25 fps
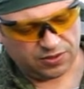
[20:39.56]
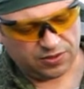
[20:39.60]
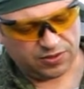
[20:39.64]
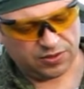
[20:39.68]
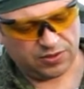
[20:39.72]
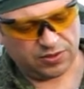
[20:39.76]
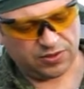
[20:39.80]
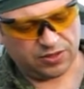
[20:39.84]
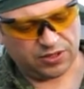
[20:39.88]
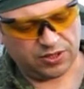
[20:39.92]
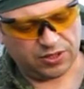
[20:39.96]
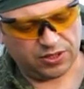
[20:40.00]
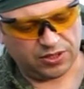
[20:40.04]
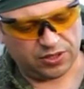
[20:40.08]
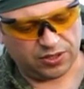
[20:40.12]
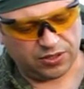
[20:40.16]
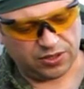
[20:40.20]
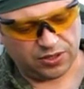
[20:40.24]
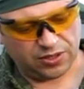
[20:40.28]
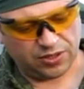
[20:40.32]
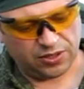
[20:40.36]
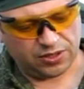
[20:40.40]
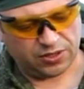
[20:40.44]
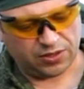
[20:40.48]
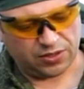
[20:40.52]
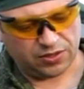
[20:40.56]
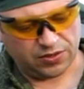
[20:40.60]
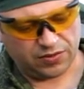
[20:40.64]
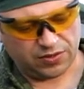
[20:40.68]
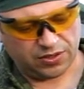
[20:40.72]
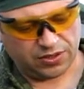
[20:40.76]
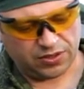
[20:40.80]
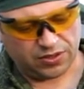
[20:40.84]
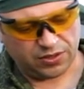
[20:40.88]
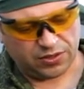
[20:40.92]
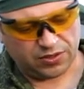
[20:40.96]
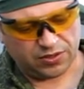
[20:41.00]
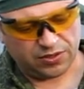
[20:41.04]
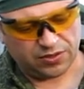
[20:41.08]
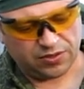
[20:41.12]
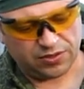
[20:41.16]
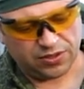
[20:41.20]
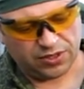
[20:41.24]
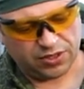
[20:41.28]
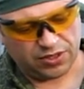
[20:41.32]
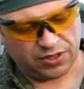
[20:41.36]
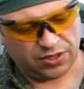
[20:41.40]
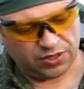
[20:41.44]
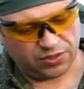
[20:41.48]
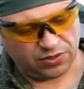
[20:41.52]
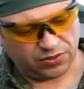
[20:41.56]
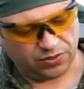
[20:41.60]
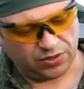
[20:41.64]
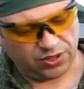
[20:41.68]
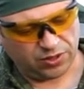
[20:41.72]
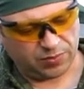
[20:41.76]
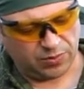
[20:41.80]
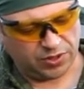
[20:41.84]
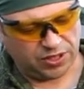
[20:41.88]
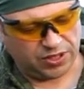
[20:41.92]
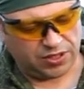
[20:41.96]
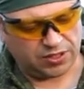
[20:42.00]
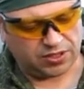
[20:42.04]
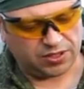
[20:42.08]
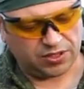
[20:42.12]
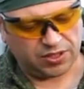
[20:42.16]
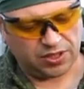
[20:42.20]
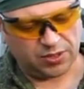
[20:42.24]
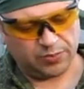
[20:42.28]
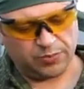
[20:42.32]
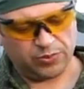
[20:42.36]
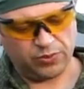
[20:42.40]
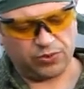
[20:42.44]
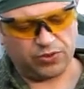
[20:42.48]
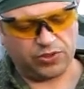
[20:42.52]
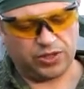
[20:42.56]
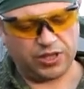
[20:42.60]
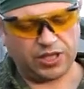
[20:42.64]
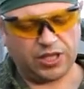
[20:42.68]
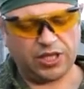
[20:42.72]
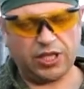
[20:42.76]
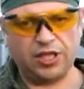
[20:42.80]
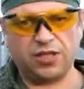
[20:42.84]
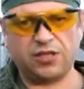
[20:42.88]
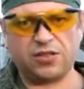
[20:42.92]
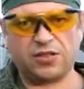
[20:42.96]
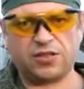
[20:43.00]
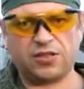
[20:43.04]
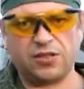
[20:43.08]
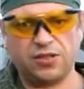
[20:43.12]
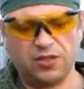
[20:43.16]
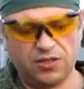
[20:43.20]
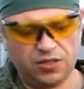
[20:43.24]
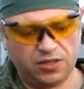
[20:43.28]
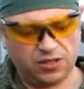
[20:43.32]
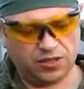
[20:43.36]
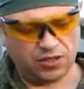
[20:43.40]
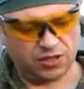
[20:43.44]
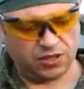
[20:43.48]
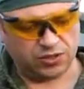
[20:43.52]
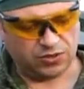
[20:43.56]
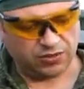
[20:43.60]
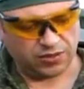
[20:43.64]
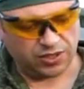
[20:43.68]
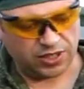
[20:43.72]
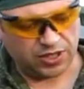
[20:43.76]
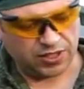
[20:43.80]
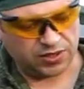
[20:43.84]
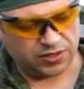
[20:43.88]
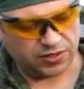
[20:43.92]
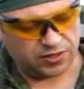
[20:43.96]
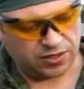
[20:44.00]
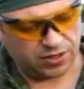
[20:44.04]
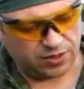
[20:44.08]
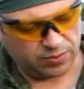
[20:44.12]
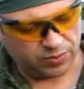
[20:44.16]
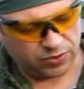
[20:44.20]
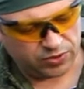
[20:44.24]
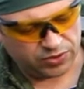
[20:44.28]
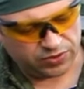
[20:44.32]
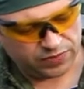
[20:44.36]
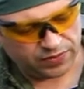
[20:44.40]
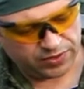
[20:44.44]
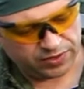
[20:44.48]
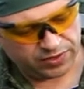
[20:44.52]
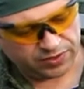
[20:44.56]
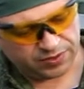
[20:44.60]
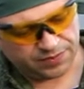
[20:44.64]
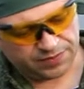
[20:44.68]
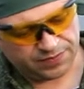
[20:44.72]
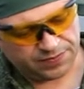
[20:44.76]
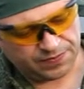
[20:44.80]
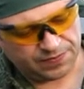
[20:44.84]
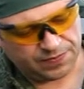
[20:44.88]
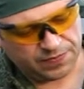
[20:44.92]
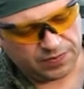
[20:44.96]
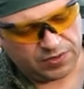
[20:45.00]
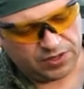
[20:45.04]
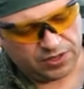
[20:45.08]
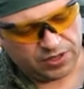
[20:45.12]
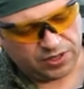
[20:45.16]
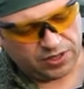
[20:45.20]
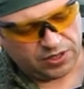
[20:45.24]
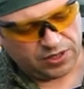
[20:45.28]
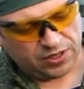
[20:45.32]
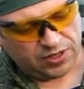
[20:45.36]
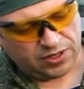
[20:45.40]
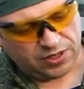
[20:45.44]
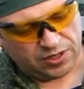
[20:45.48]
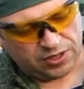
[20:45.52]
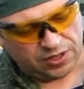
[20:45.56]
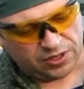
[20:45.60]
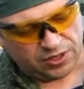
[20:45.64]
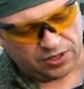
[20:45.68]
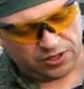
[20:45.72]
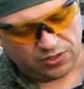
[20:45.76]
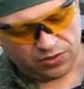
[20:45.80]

the electronic parts, and I put the gate nano ASR MOSFET, and